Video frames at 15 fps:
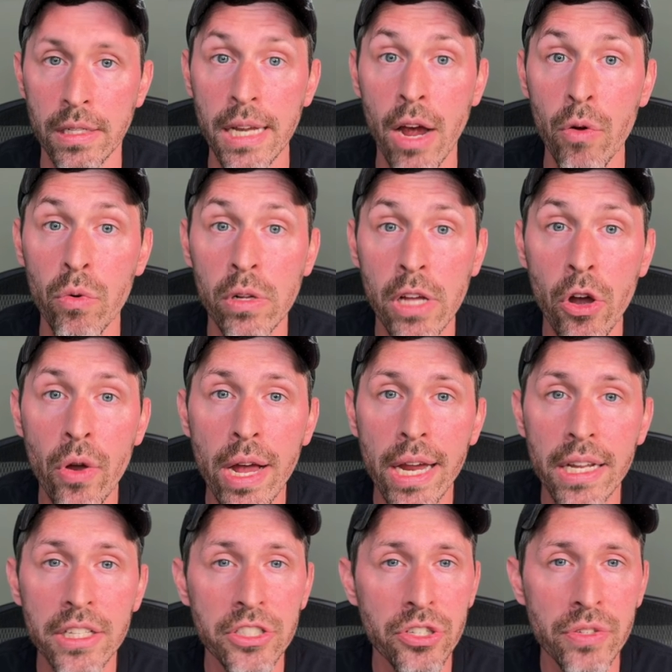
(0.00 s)
Now we'll go ahead
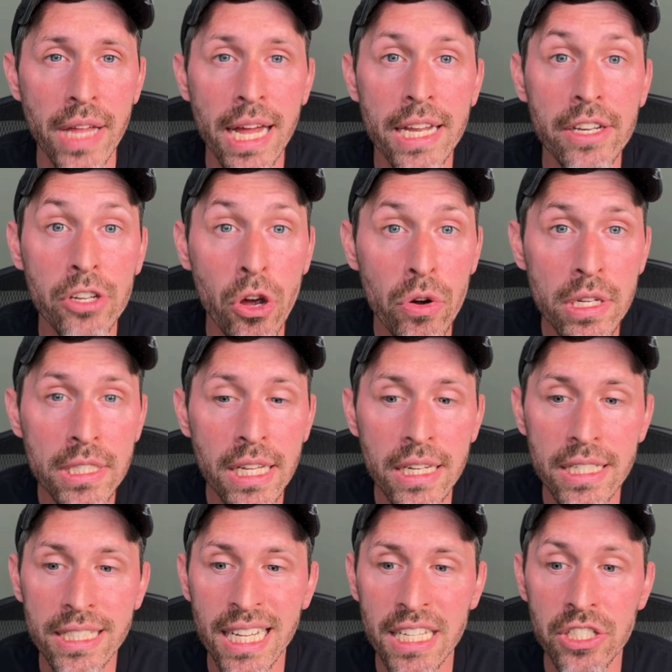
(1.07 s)
and do that. Notice that
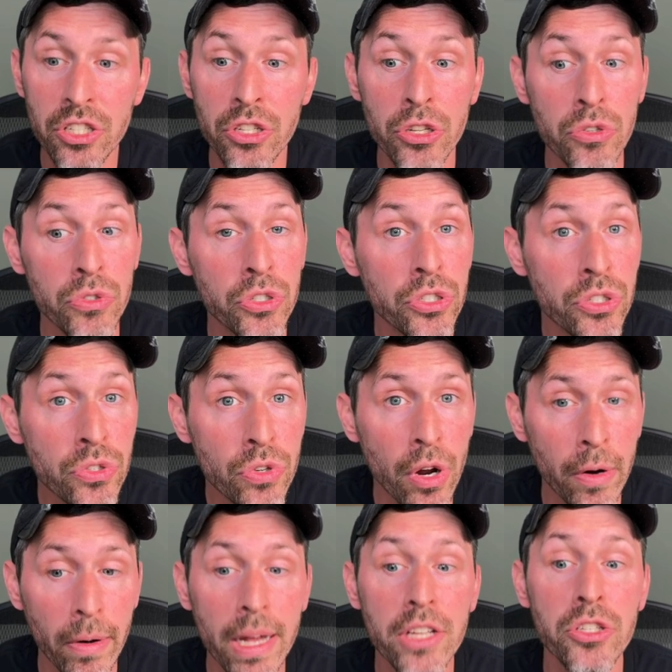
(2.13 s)
it says to use sudo,
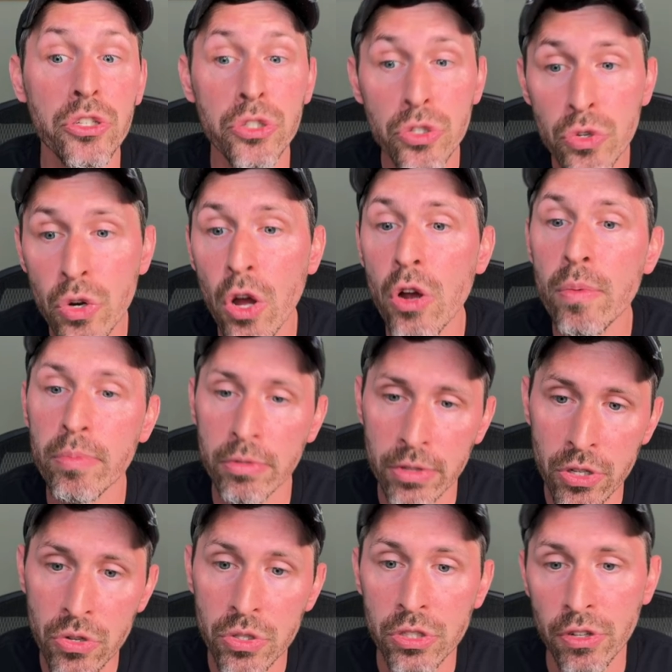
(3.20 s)
right? sudo
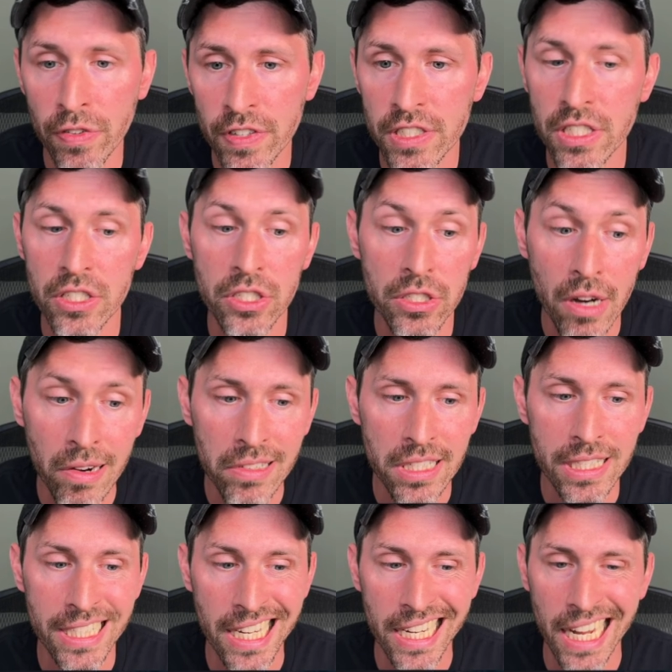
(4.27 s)
brew services start
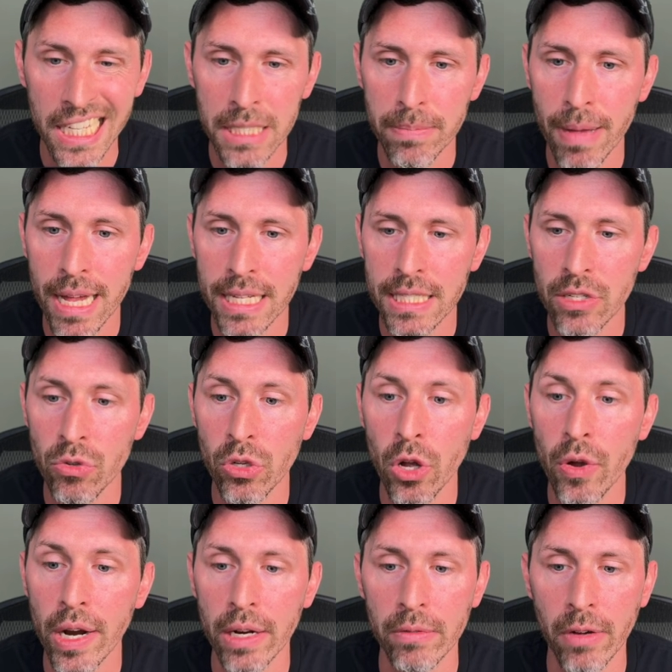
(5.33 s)
dnsmasq. So we'll go
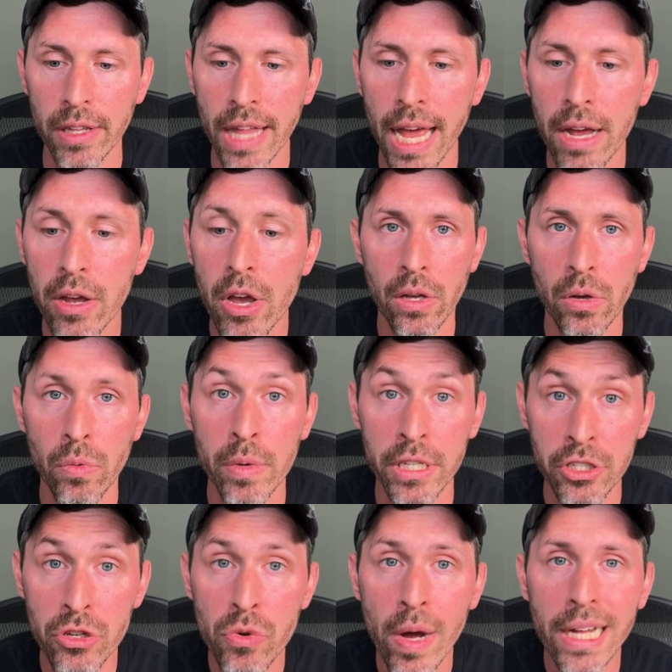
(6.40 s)
ahead and run that. We
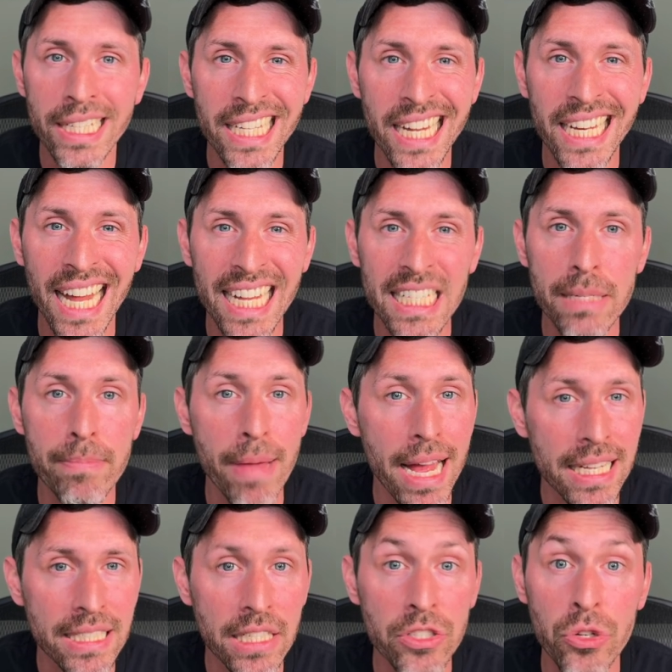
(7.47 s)
do want
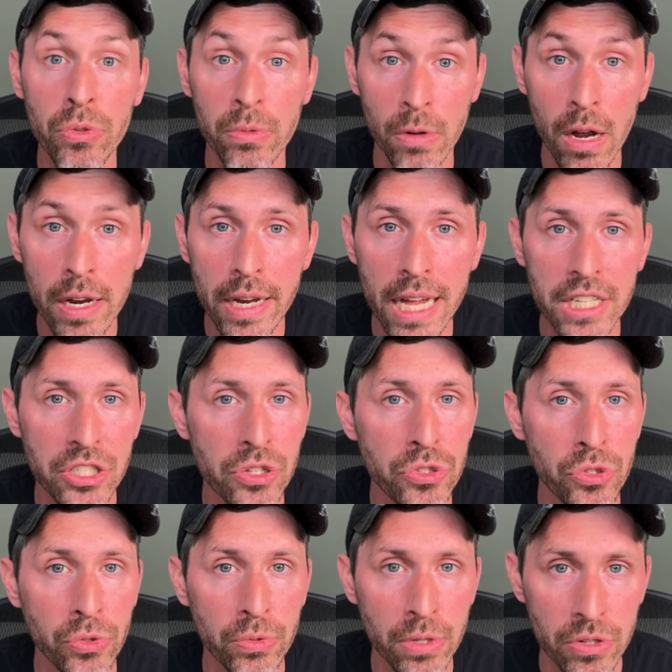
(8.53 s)
dnsmasq to run as user
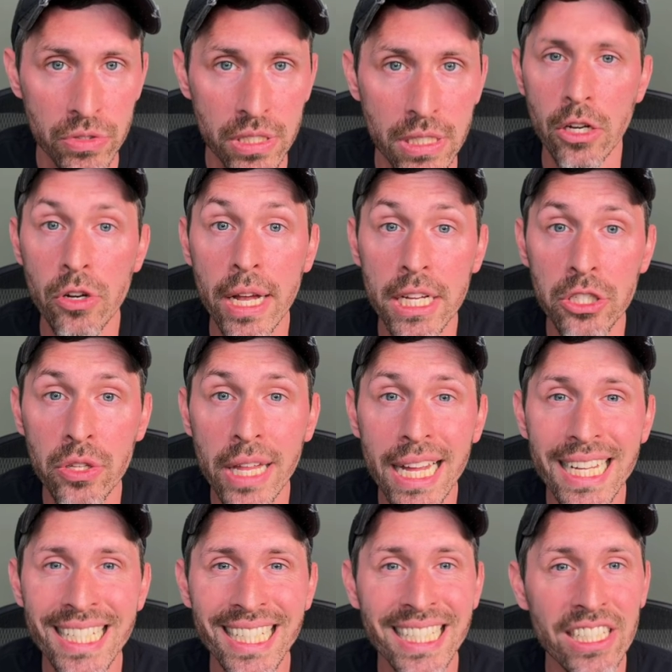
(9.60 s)
root. Okay, so
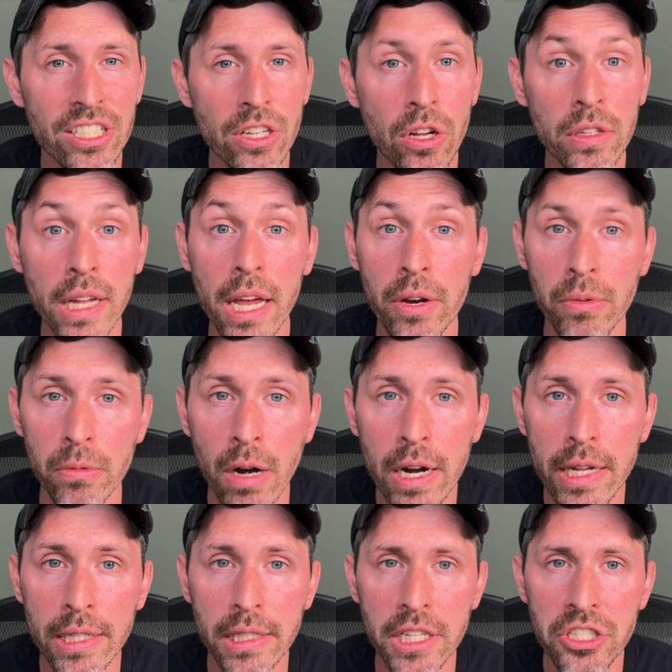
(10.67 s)
that is installed and
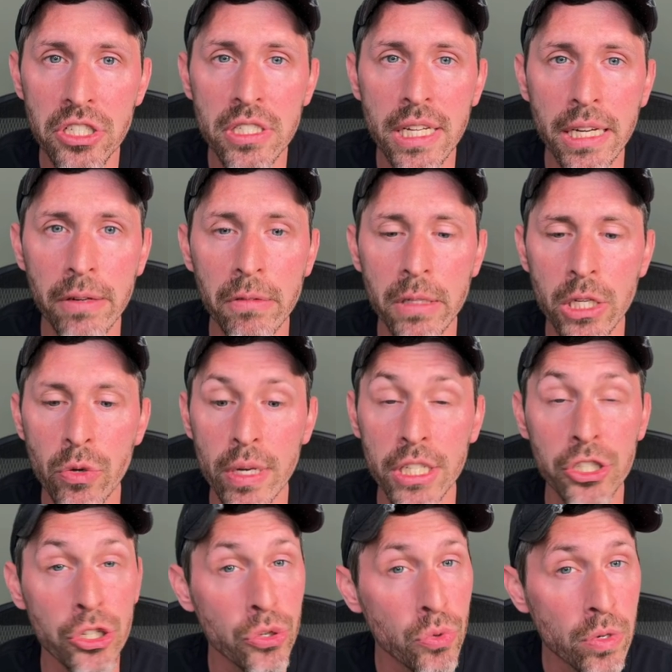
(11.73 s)
running. Let's just take a really
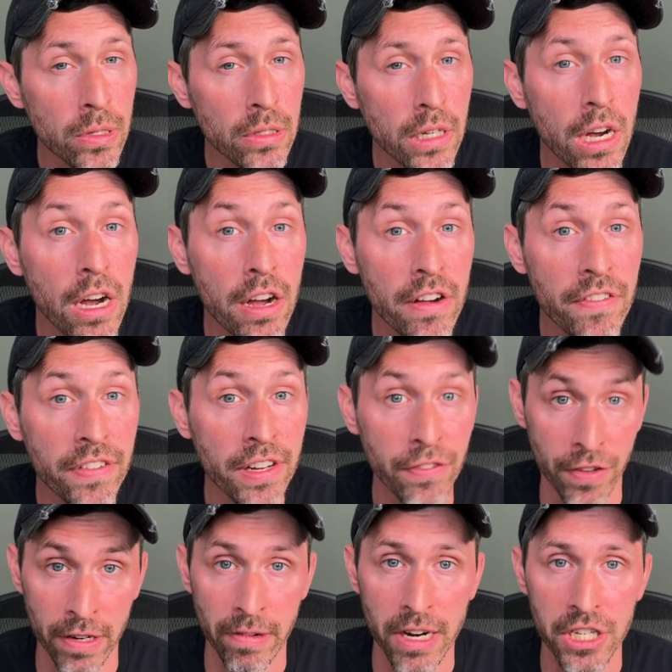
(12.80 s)
quick tour of
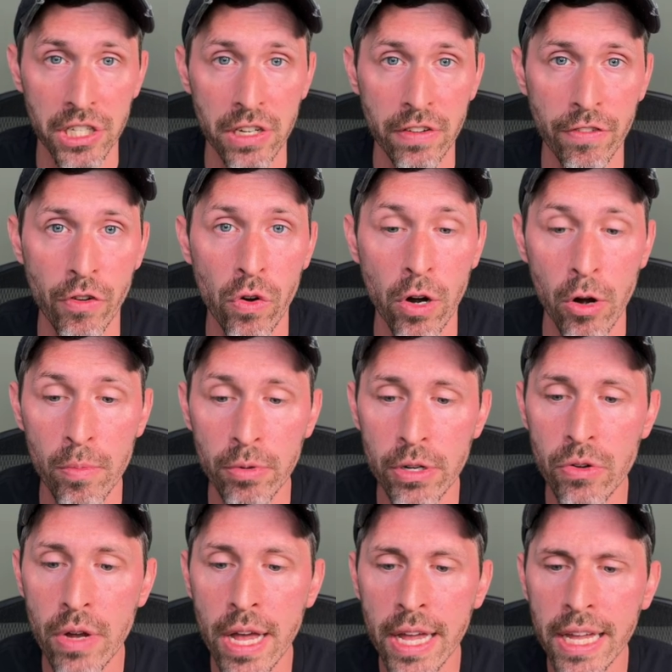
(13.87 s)
configuration for
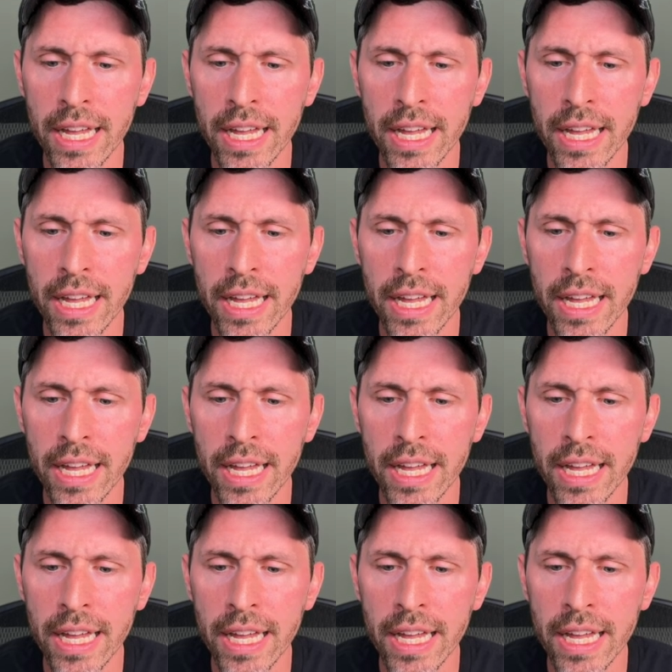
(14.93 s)
Homebrew.